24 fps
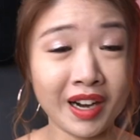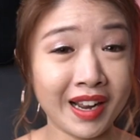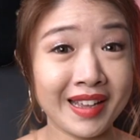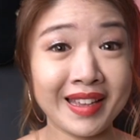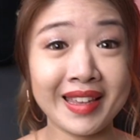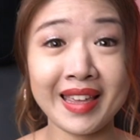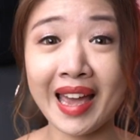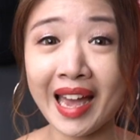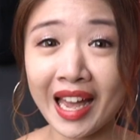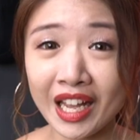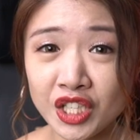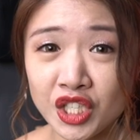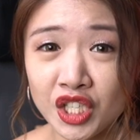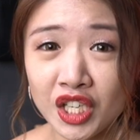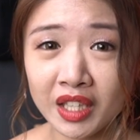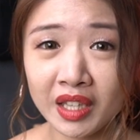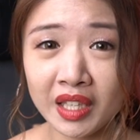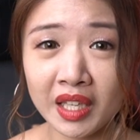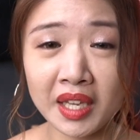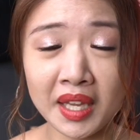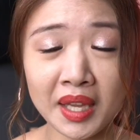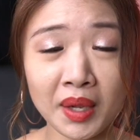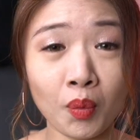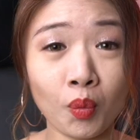a gadget
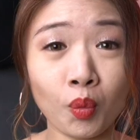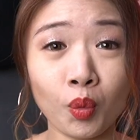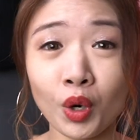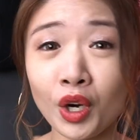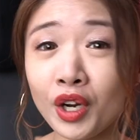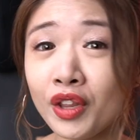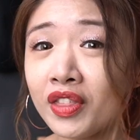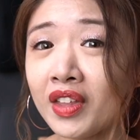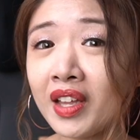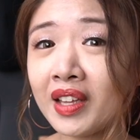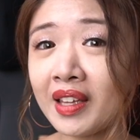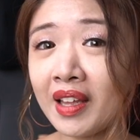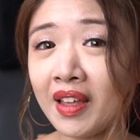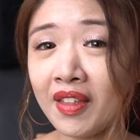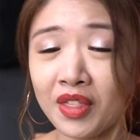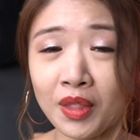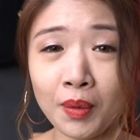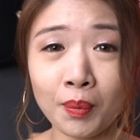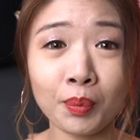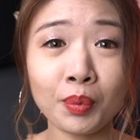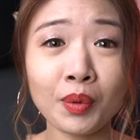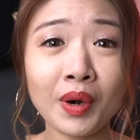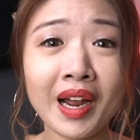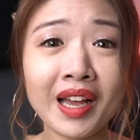is worth it in the
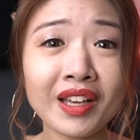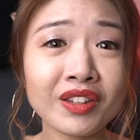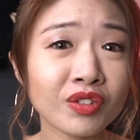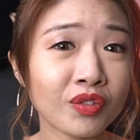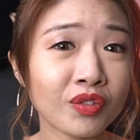price